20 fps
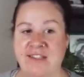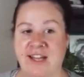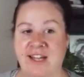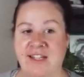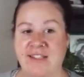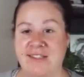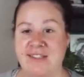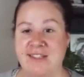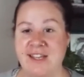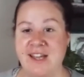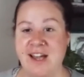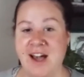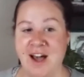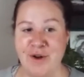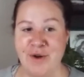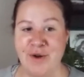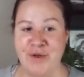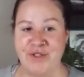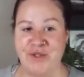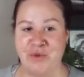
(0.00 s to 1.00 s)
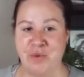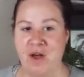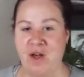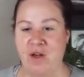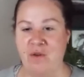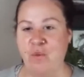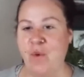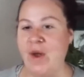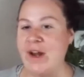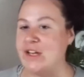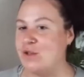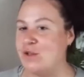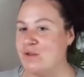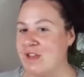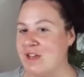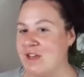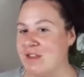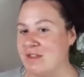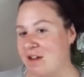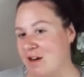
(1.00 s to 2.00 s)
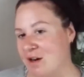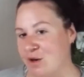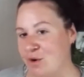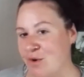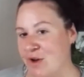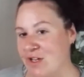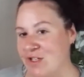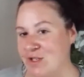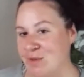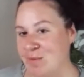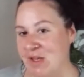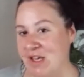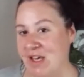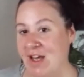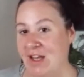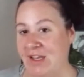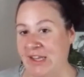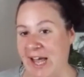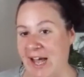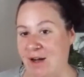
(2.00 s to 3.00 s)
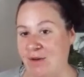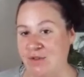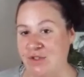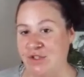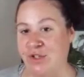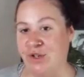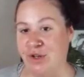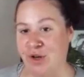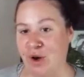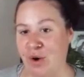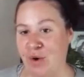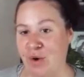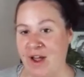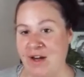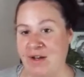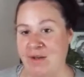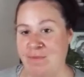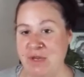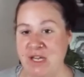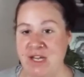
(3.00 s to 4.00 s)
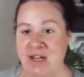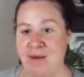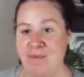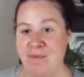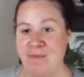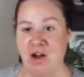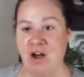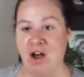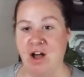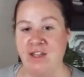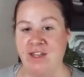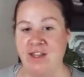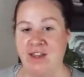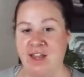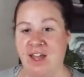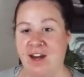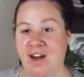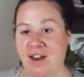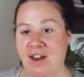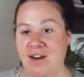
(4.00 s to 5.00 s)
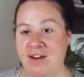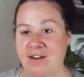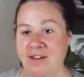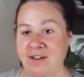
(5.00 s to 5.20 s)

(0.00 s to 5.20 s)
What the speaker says: That's the under 12. When do you think they're going to be allowed to go and become inoculated?